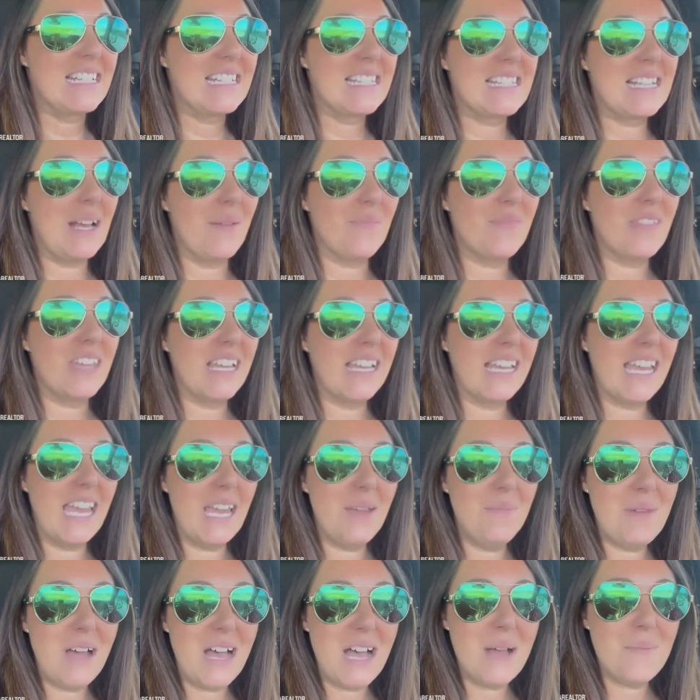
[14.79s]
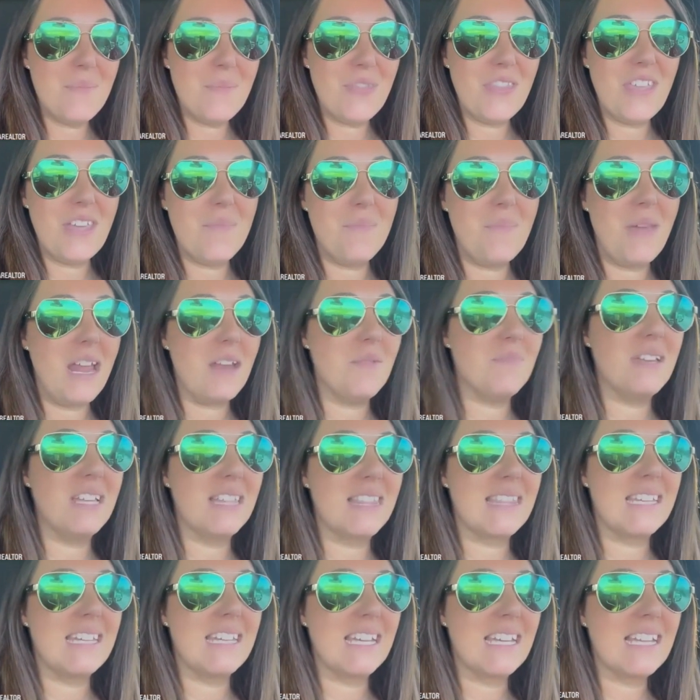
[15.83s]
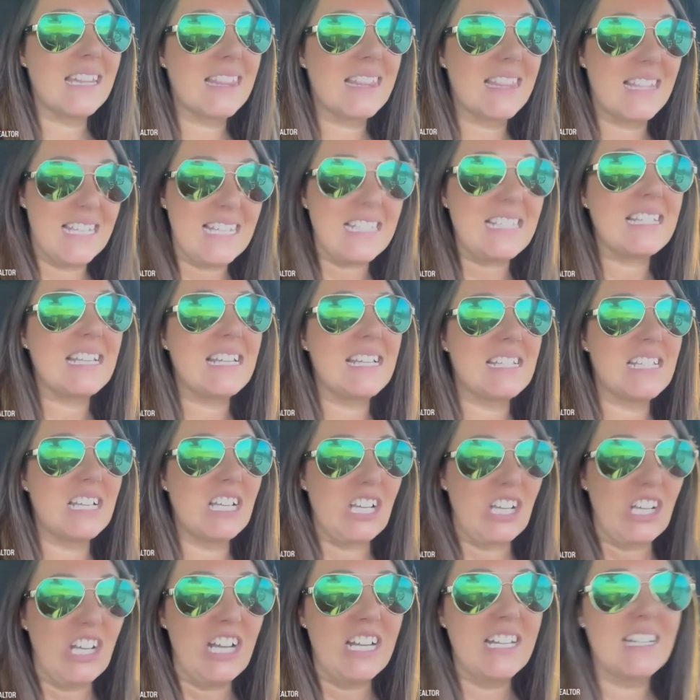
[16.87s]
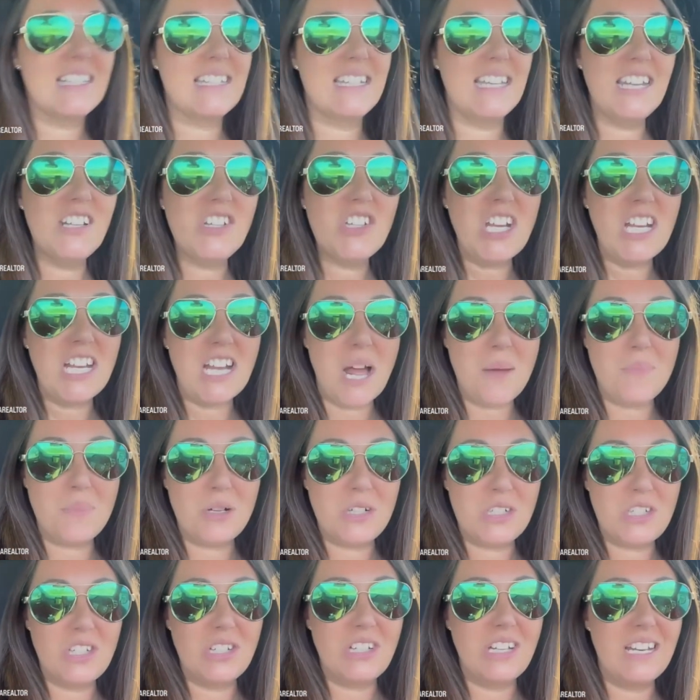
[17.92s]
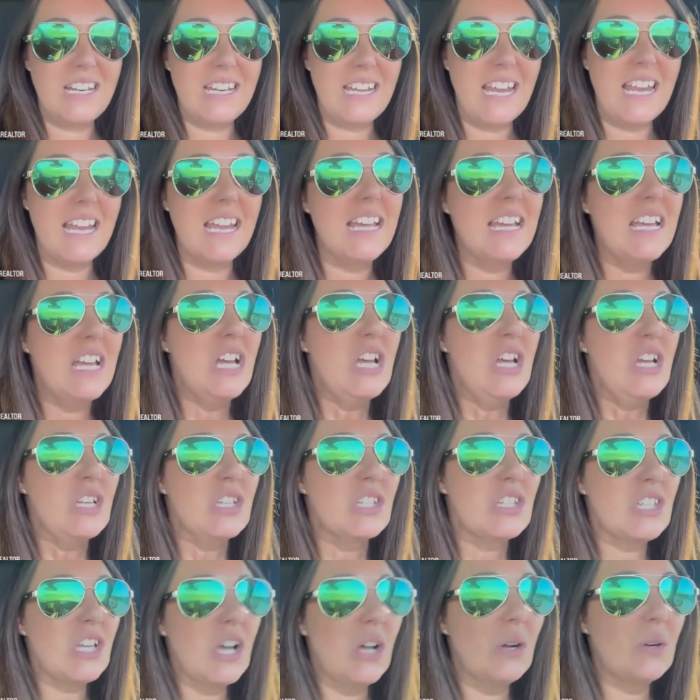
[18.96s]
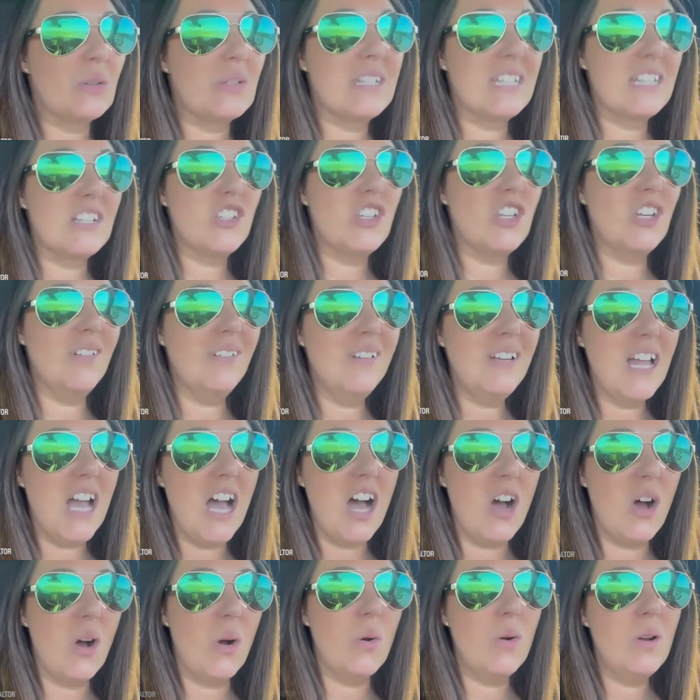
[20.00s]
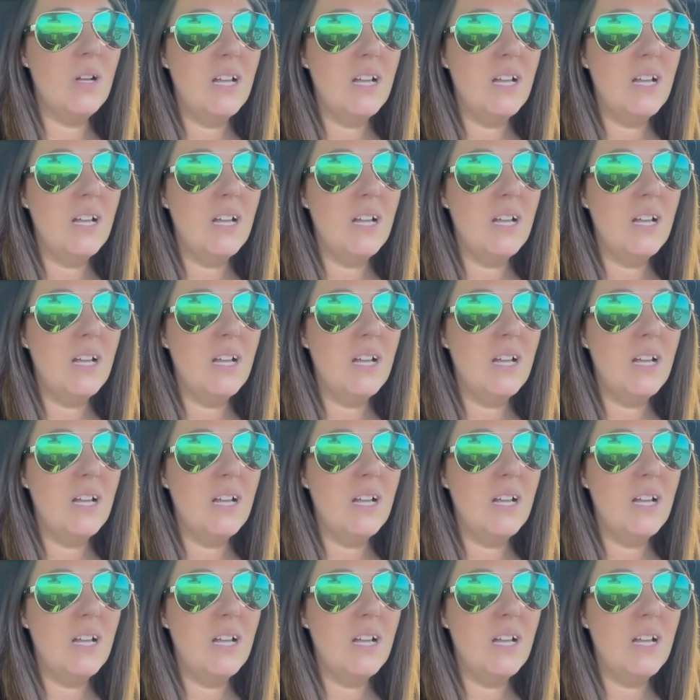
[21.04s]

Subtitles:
something came up that made me think this is a good teaching opportunity. So did you know